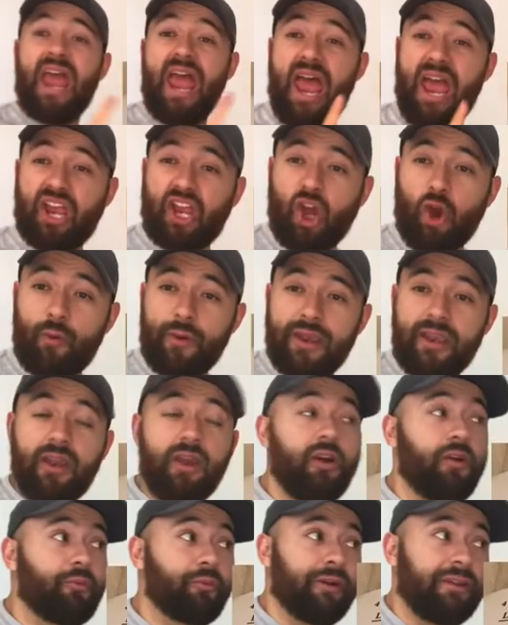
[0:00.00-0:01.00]
echoey
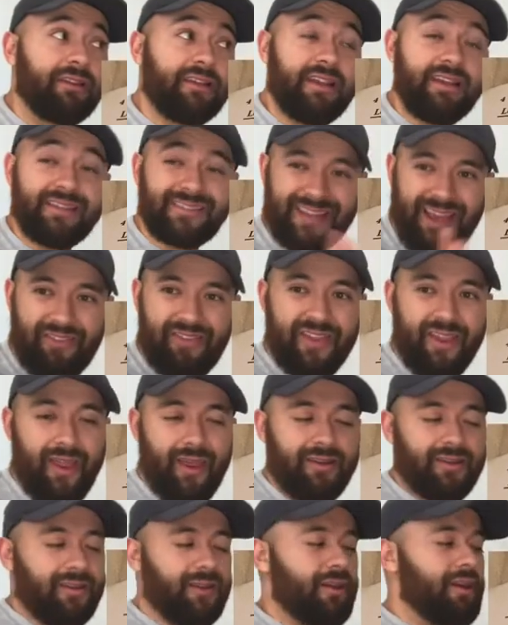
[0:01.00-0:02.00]
release at the
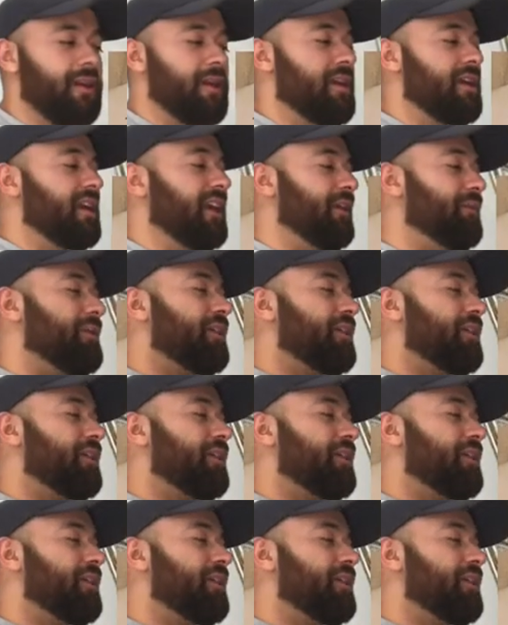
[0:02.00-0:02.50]
end. Here we